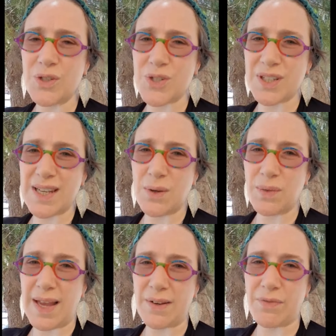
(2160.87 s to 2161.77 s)
Usually,
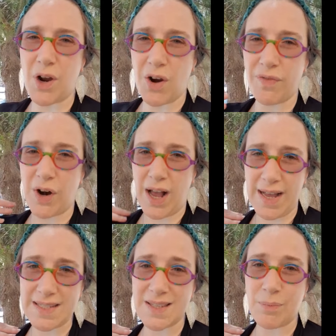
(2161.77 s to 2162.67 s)
like for
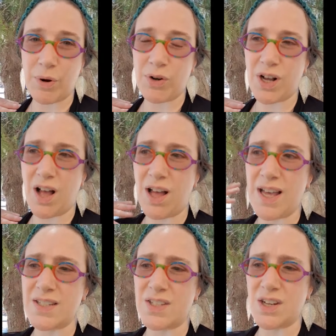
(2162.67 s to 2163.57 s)
us, the protocol
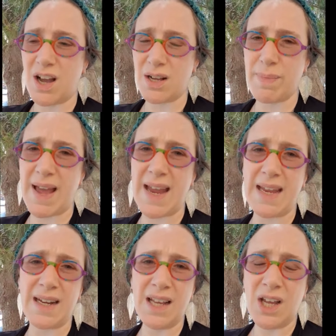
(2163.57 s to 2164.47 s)
is dog
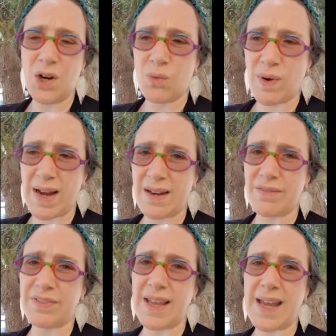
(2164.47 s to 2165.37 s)
bite, red
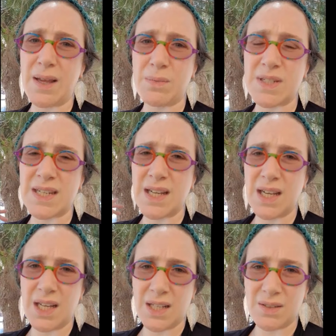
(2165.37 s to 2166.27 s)
inflamed.
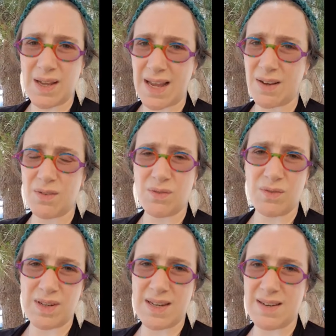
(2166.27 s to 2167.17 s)

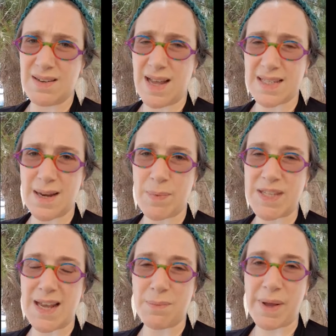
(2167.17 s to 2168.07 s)
Next step is
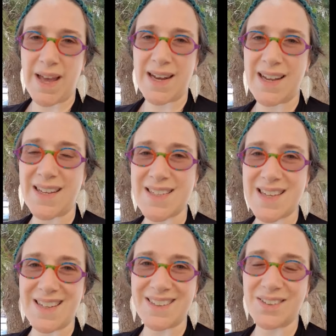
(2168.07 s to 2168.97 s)
antibiotics,
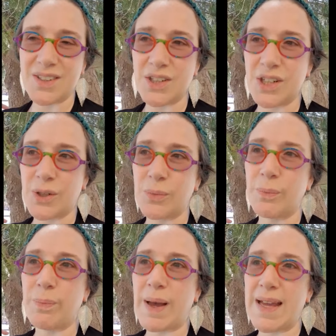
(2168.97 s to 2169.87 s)
and
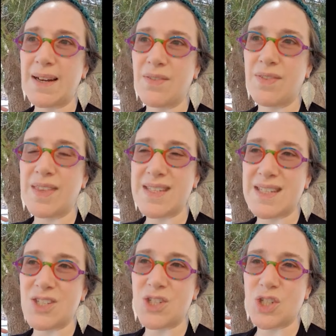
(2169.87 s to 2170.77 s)
but
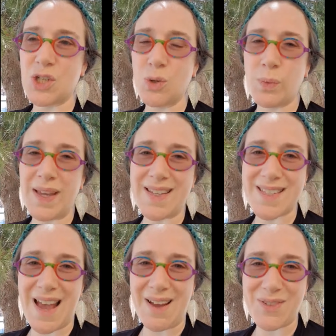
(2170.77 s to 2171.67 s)
this is 2
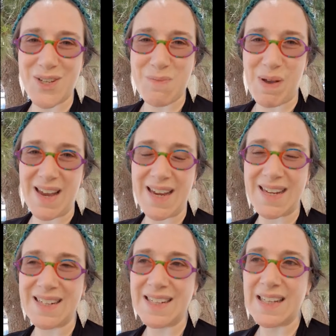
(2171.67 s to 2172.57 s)
weeks after the
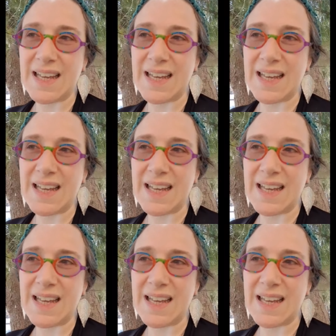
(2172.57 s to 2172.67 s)
bite."